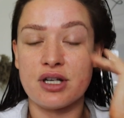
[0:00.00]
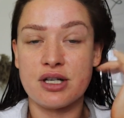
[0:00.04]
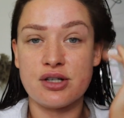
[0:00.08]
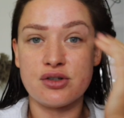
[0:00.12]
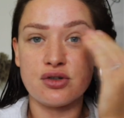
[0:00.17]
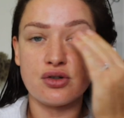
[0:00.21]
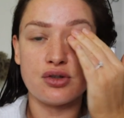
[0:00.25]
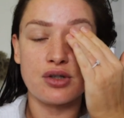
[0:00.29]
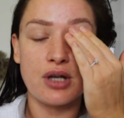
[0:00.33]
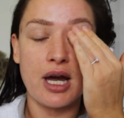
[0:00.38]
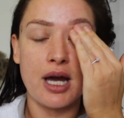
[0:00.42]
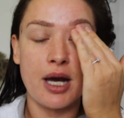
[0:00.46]
It's
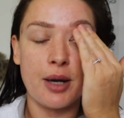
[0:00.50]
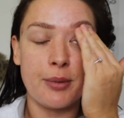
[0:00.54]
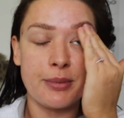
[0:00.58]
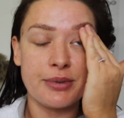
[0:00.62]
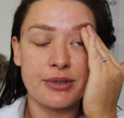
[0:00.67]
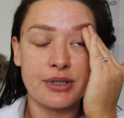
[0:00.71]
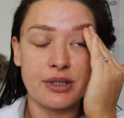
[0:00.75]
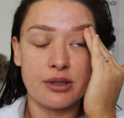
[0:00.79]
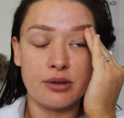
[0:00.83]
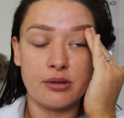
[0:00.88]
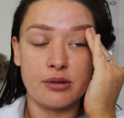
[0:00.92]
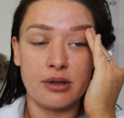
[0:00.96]
just
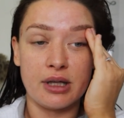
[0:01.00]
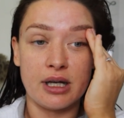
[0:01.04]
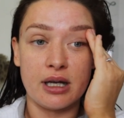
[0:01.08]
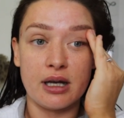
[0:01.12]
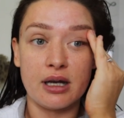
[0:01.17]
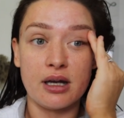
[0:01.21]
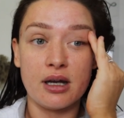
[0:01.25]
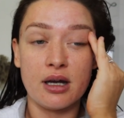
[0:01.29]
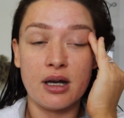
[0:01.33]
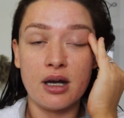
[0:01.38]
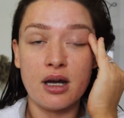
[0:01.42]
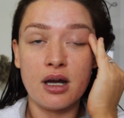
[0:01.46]

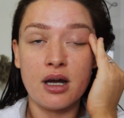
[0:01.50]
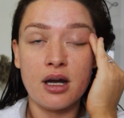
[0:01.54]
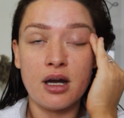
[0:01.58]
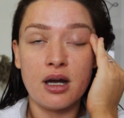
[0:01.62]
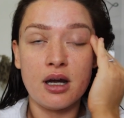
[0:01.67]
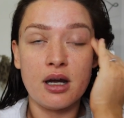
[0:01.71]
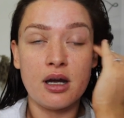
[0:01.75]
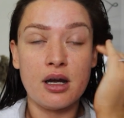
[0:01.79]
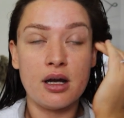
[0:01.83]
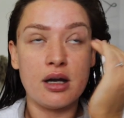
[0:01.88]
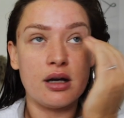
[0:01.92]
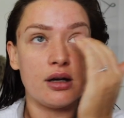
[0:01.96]
absolutely,
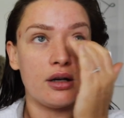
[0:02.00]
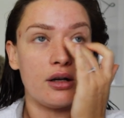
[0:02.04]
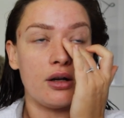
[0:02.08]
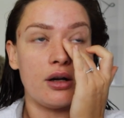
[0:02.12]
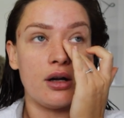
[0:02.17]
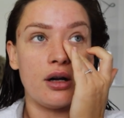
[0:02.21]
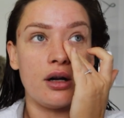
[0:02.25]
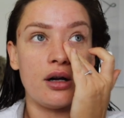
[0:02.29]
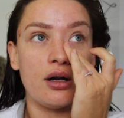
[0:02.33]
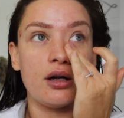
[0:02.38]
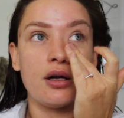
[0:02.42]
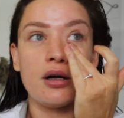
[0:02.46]

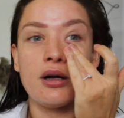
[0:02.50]
ugh.